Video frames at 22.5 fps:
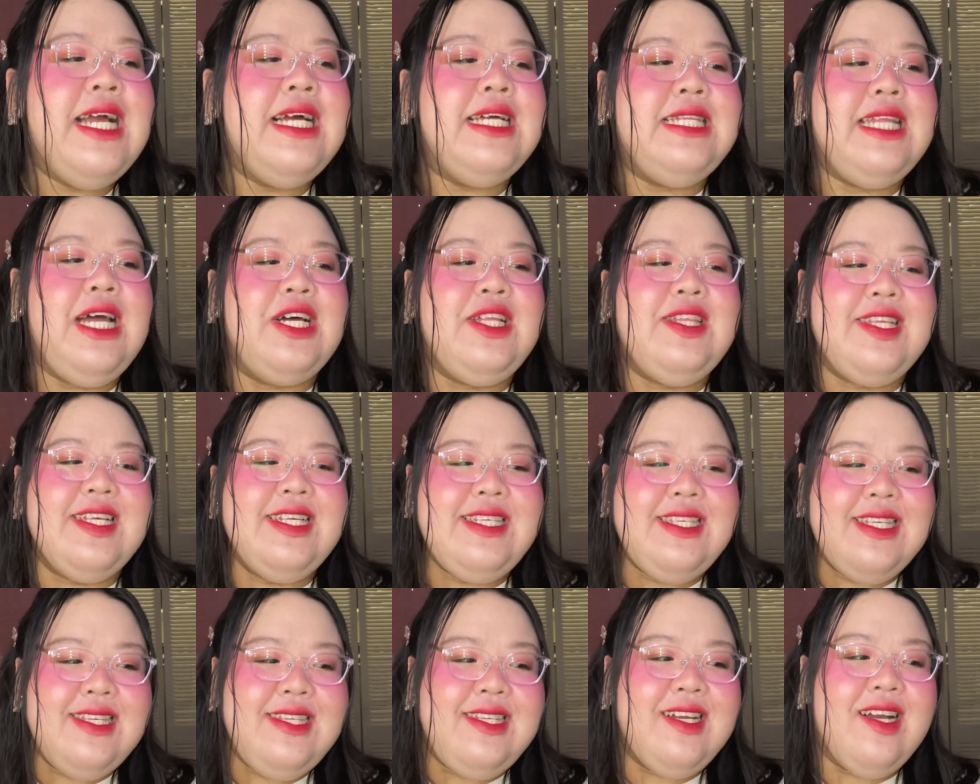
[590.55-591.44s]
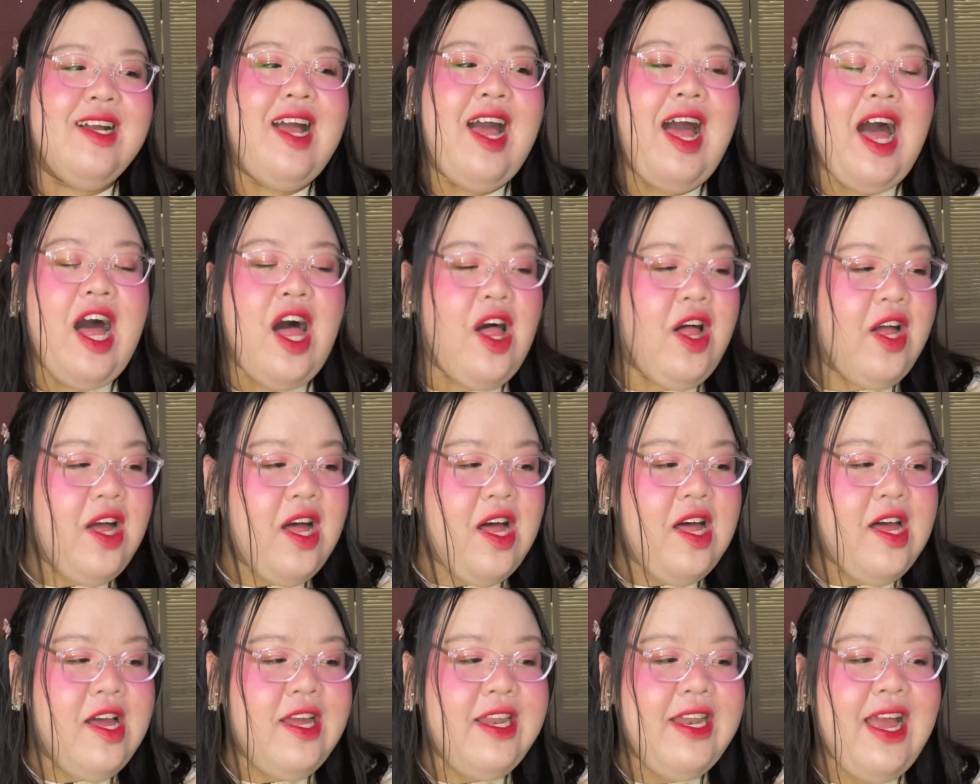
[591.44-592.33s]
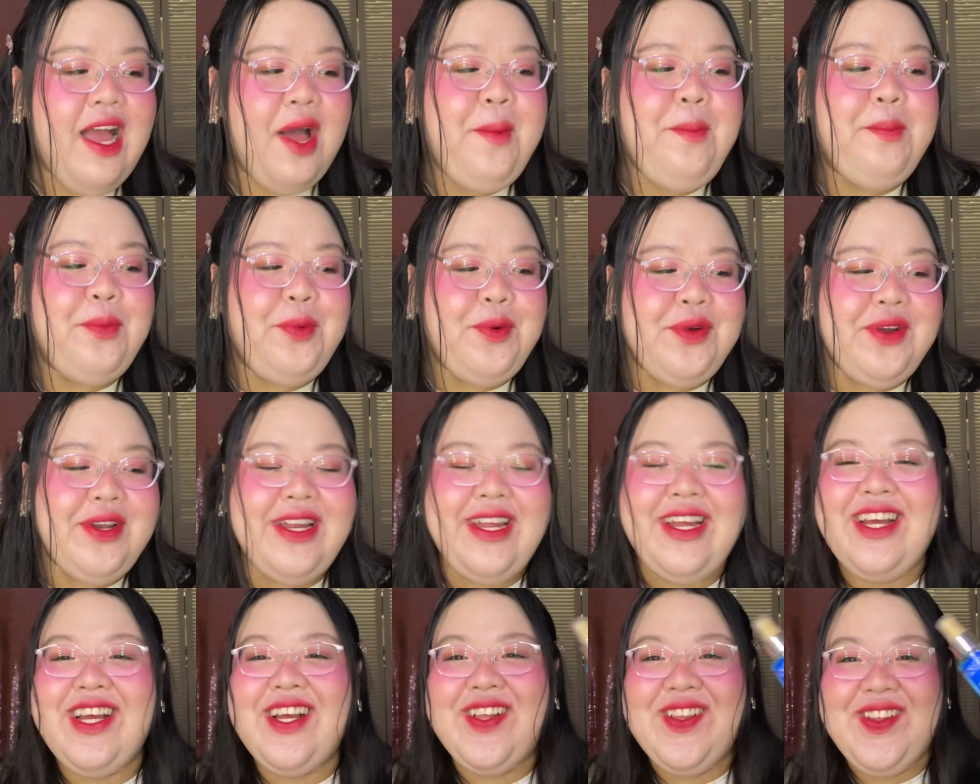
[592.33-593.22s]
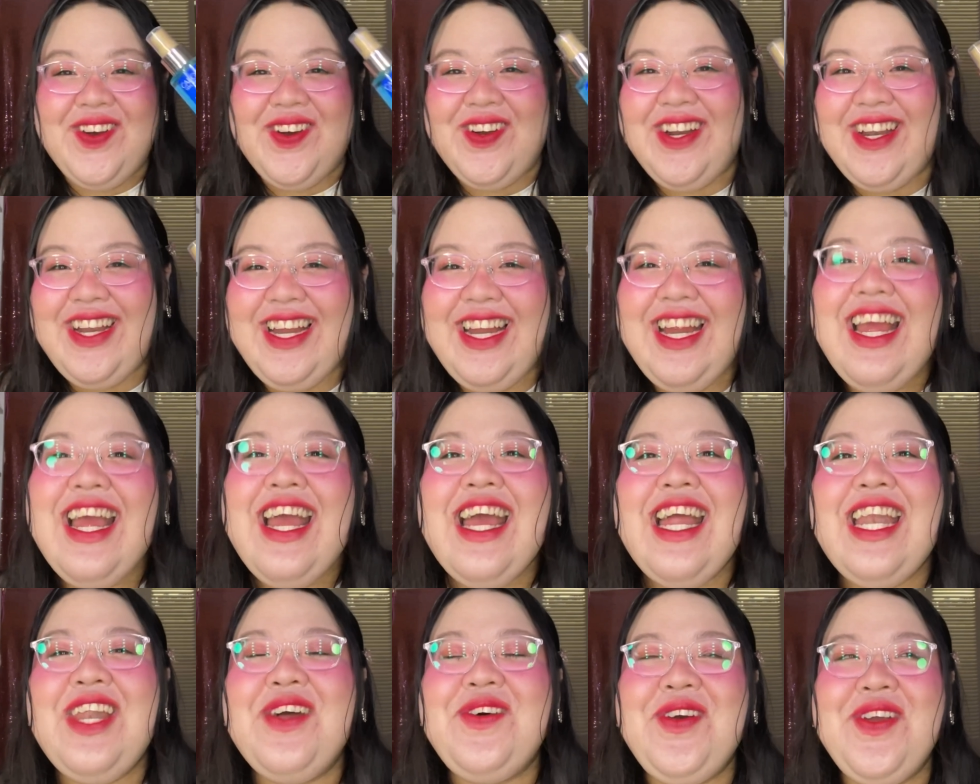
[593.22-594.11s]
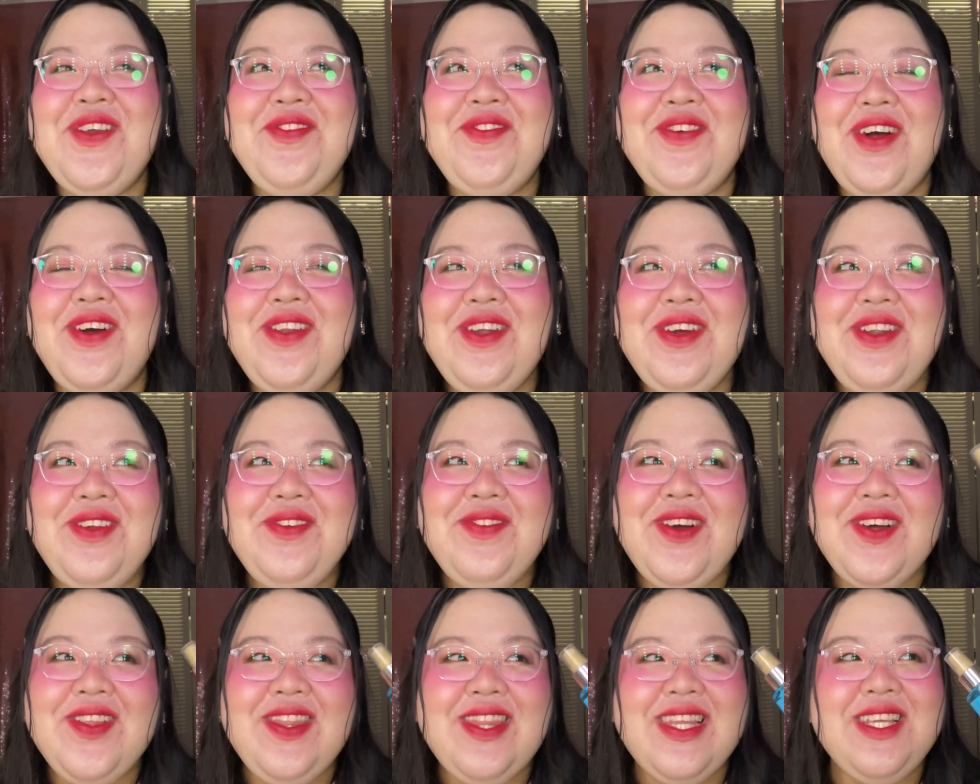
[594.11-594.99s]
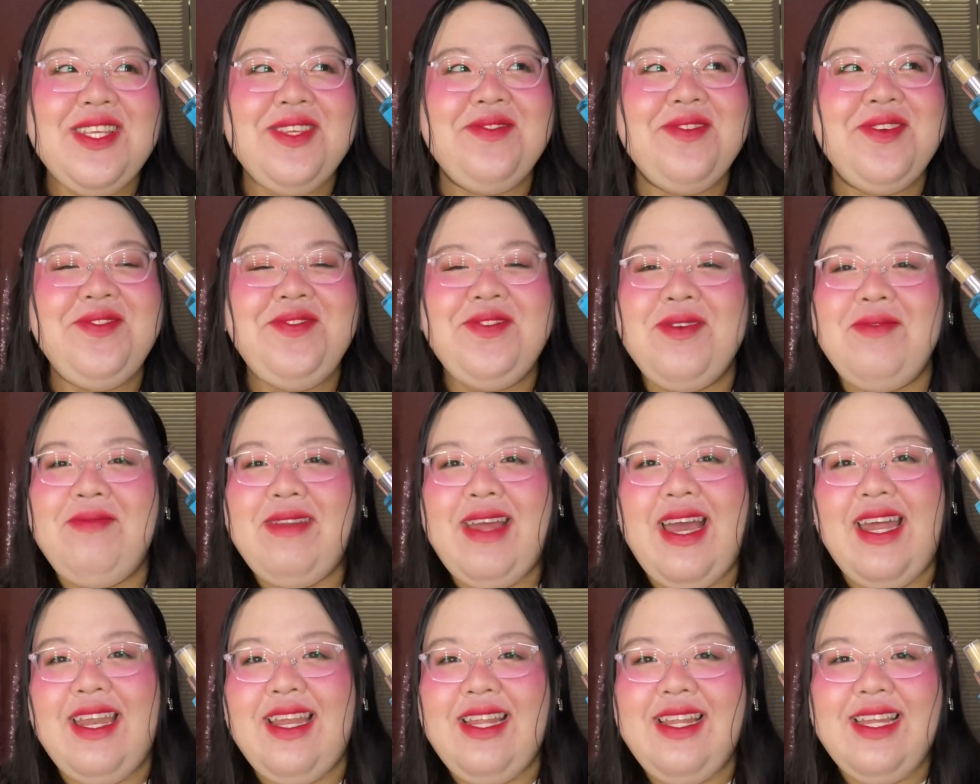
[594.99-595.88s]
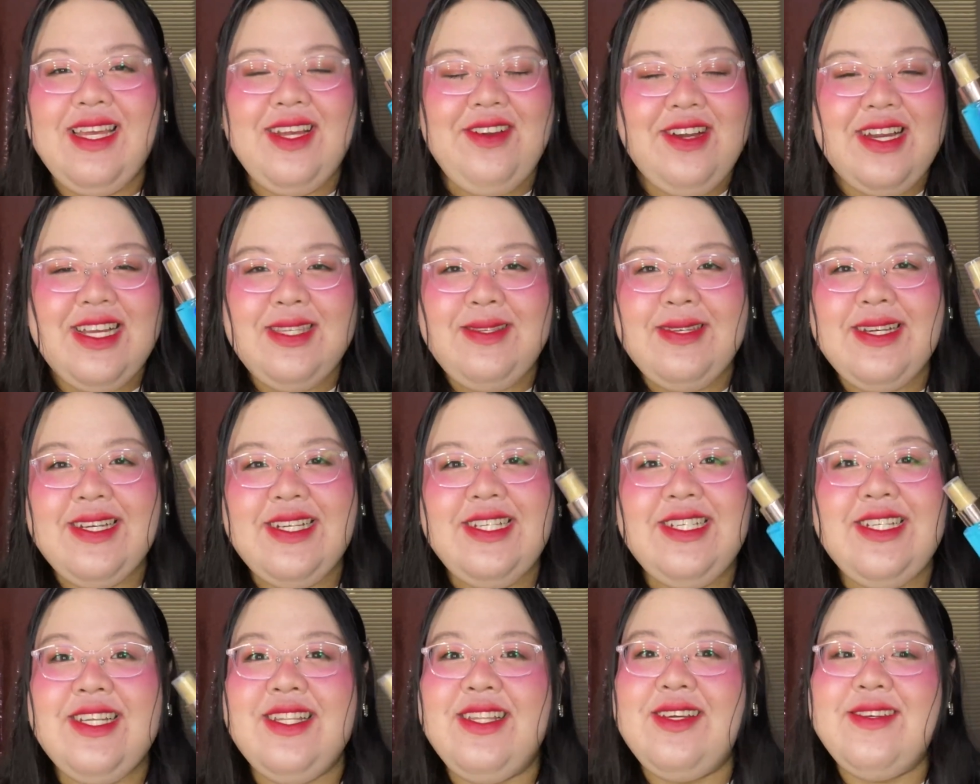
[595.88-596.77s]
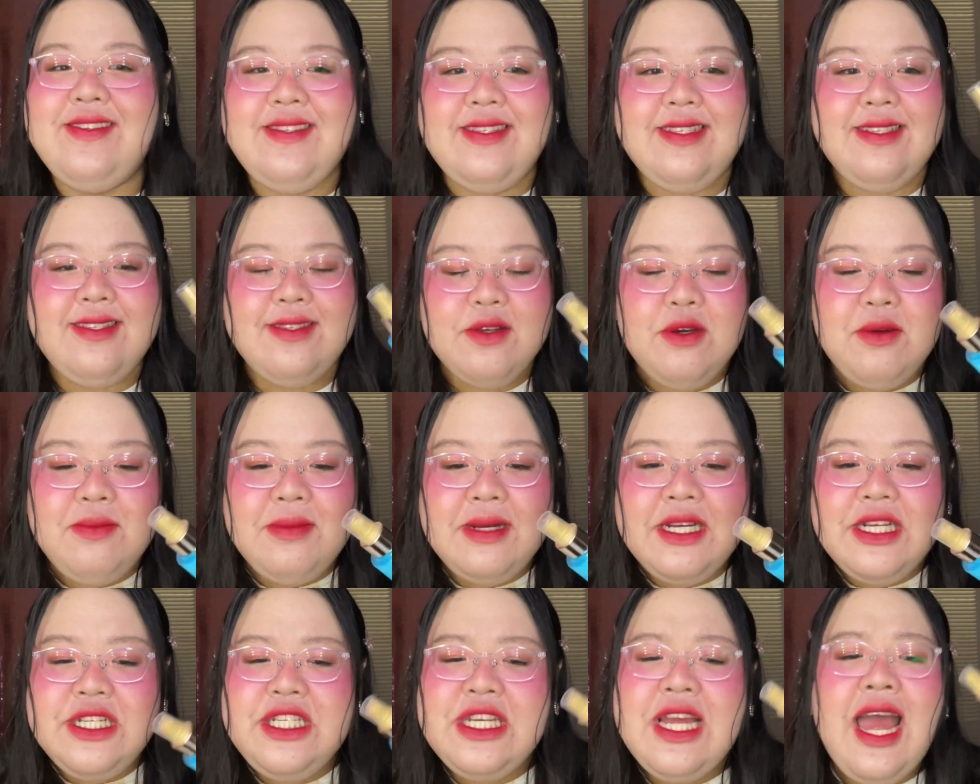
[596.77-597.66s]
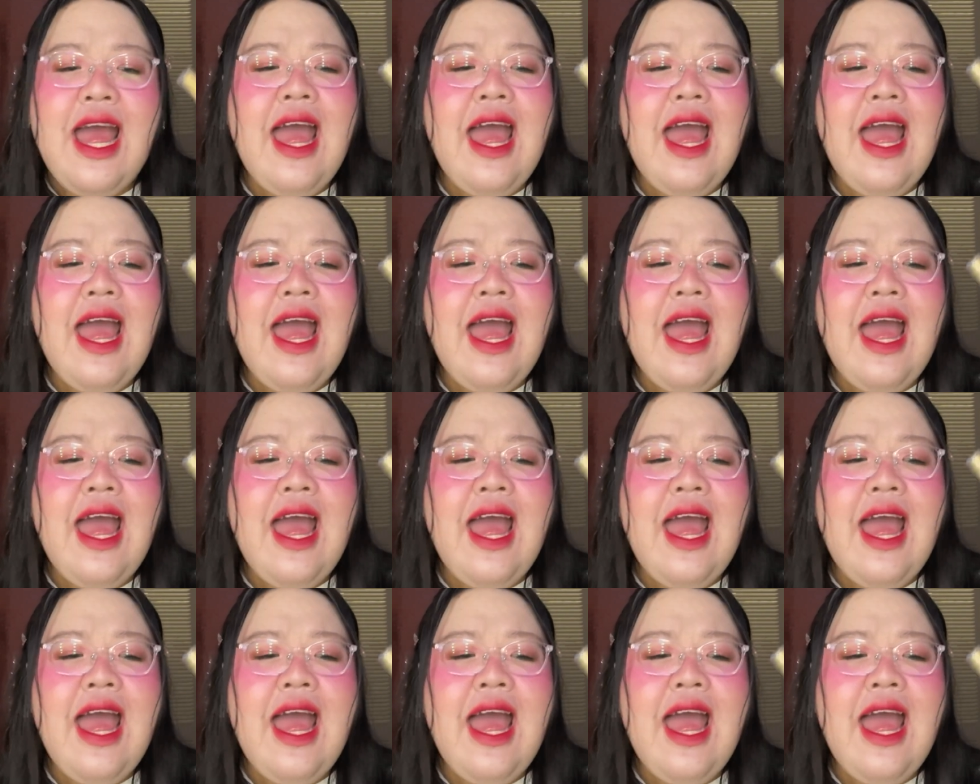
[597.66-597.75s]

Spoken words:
Now this is the Calgon Morning Glory. Now I found out about this one from Natalie Grace because she loves this so much.